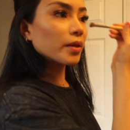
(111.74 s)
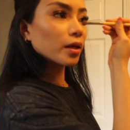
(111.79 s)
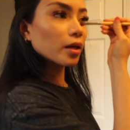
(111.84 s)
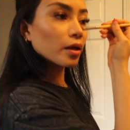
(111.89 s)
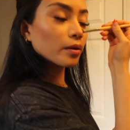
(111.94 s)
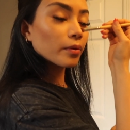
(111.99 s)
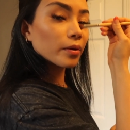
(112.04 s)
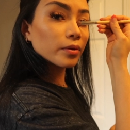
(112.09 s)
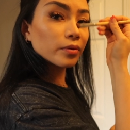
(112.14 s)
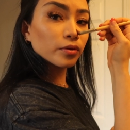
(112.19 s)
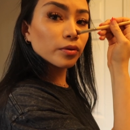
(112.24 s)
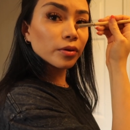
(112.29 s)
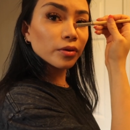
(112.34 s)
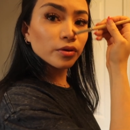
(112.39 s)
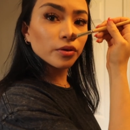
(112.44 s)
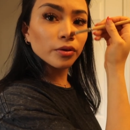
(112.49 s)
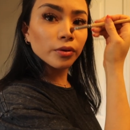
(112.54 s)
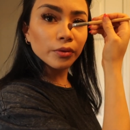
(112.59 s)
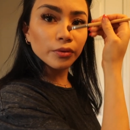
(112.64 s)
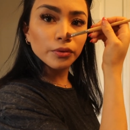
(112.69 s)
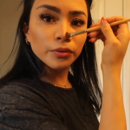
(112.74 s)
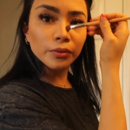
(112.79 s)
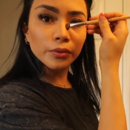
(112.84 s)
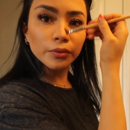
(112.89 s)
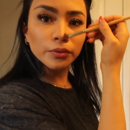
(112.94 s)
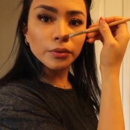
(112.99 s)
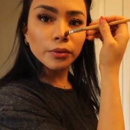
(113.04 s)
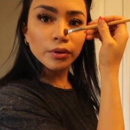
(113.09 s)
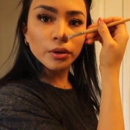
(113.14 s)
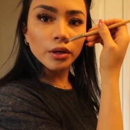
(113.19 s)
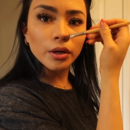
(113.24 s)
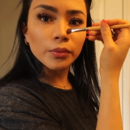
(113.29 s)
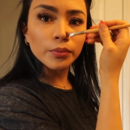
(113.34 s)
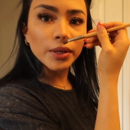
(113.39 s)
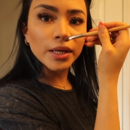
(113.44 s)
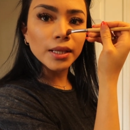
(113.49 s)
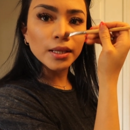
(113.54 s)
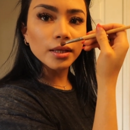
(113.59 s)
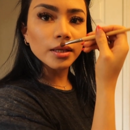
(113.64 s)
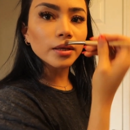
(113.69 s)
thinking I'm gonna do a
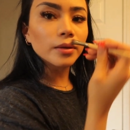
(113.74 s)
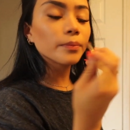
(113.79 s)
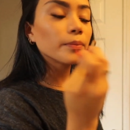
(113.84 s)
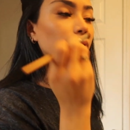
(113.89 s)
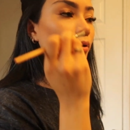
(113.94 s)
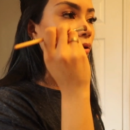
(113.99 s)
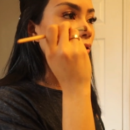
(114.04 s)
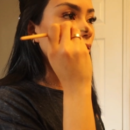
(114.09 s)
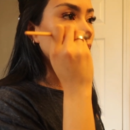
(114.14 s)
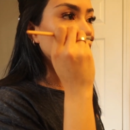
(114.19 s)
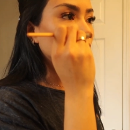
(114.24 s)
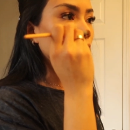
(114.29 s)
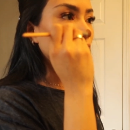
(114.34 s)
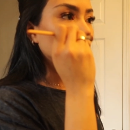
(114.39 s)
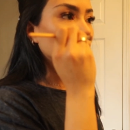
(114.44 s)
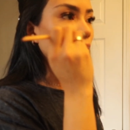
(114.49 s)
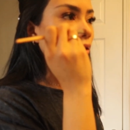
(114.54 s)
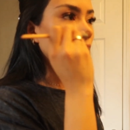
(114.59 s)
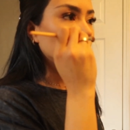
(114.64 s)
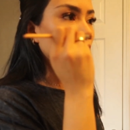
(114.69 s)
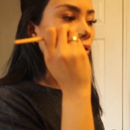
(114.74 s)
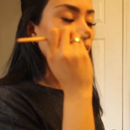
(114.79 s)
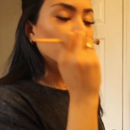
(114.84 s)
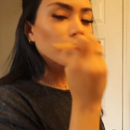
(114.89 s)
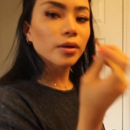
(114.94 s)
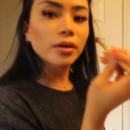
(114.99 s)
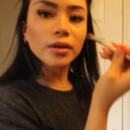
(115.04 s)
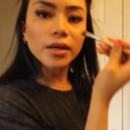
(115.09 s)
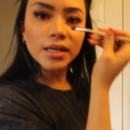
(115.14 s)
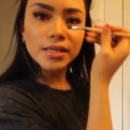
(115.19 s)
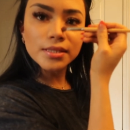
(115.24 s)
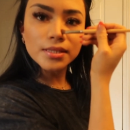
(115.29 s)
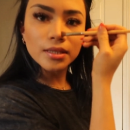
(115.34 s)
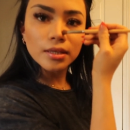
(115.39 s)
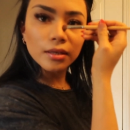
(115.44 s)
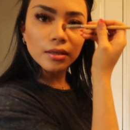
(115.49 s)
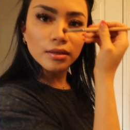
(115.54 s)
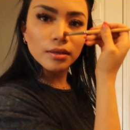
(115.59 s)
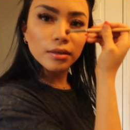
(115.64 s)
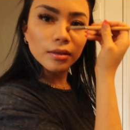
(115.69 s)
red lip. What do you guys
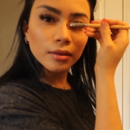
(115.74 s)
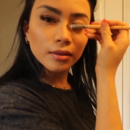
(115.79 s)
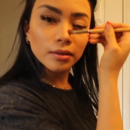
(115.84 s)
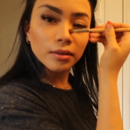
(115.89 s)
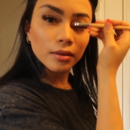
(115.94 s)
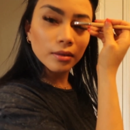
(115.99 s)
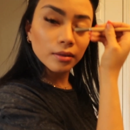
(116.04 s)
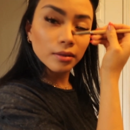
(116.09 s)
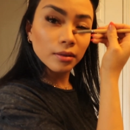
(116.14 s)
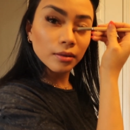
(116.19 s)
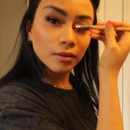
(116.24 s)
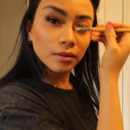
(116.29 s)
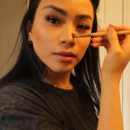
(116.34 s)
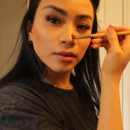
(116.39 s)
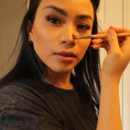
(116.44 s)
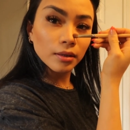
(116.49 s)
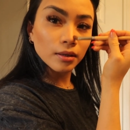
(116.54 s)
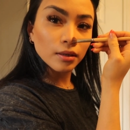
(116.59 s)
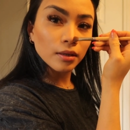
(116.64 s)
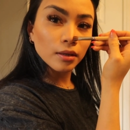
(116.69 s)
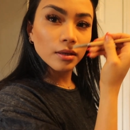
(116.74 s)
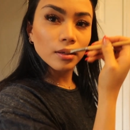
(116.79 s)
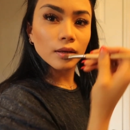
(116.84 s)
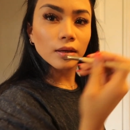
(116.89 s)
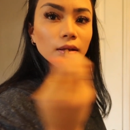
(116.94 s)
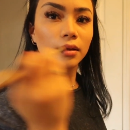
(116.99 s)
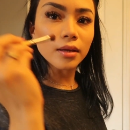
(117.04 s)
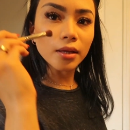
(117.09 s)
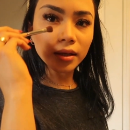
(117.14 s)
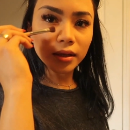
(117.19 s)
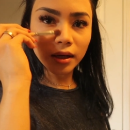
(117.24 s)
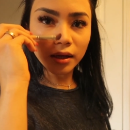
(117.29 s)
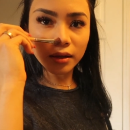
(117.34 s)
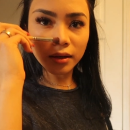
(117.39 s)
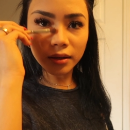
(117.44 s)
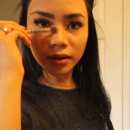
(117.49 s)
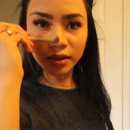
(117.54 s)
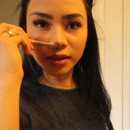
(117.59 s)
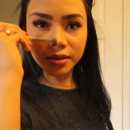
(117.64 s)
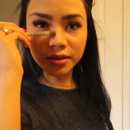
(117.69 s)
think? I think y'all
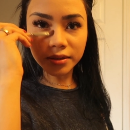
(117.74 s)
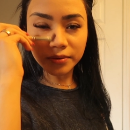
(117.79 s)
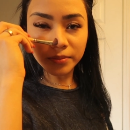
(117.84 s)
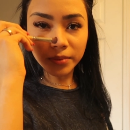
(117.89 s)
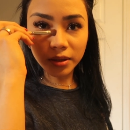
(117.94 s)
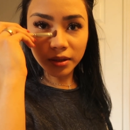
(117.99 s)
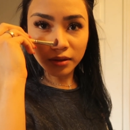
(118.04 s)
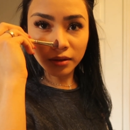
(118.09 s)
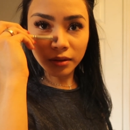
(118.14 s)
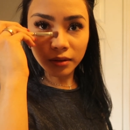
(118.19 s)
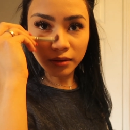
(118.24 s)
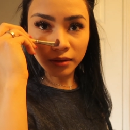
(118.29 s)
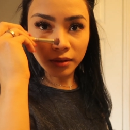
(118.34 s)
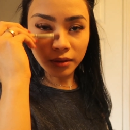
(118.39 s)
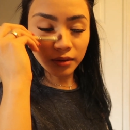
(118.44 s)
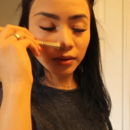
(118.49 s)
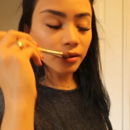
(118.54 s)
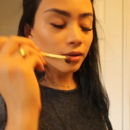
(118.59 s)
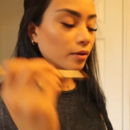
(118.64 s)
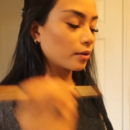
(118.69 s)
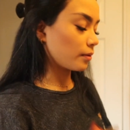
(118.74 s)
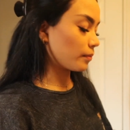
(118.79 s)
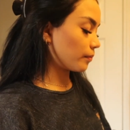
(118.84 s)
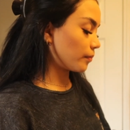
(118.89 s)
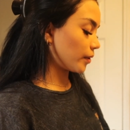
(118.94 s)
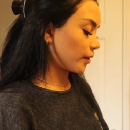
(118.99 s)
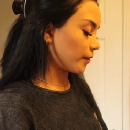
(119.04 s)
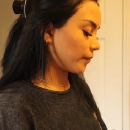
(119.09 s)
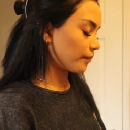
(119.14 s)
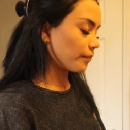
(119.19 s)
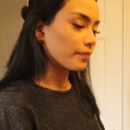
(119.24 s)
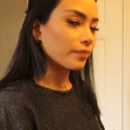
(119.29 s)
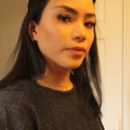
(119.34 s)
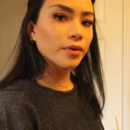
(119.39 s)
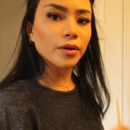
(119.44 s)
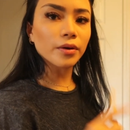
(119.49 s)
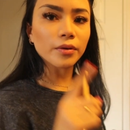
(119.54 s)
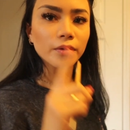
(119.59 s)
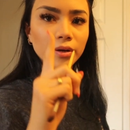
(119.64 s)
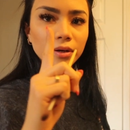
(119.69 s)
can answer me, but
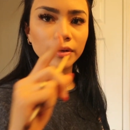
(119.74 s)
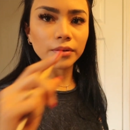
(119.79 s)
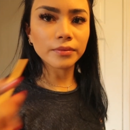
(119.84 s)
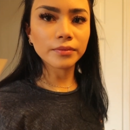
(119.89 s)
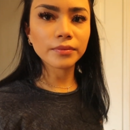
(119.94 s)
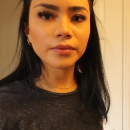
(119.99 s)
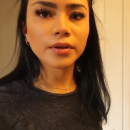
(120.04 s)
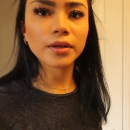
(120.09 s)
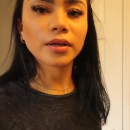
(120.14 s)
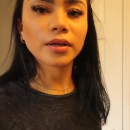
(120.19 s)
whatever.